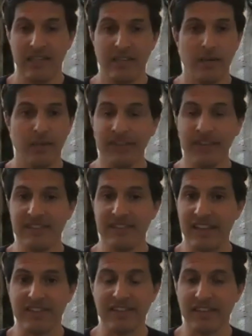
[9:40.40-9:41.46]
That's a
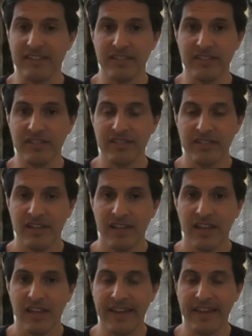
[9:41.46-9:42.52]
death sentence,
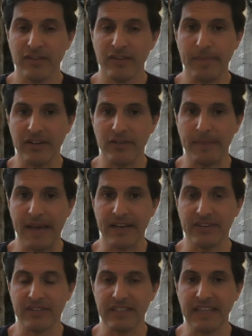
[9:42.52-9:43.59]
and that's about as bad
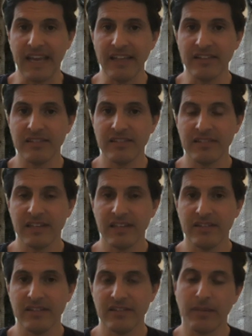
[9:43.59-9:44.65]
as it gets.
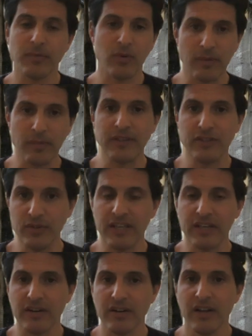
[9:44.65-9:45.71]
And subsequently, we do
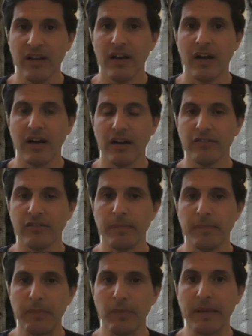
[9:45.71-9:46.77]
hear of
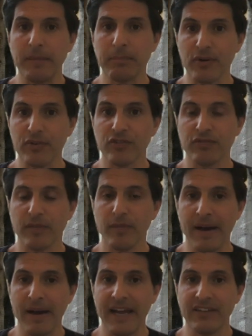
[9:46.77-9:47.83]
people being purchased from the
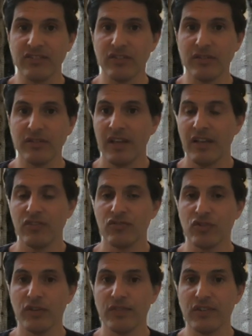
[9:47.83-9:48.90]
mines to
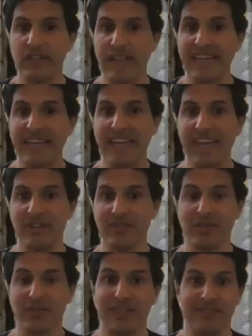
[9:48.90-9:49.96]
serve as gladiators.
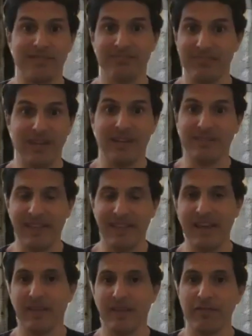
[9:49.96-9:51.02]
Well, that's, wow,
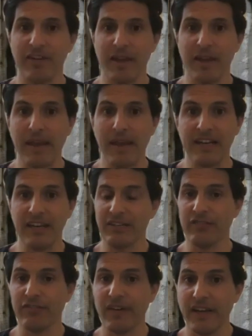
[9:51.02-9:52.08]
out of the frying pan and into
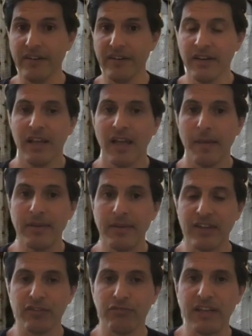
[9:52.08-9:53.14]
the fire. I mean, it's
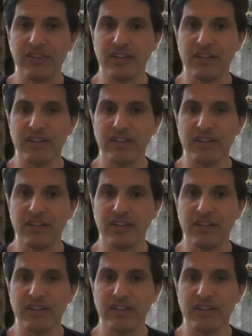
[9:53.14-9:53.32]
not a great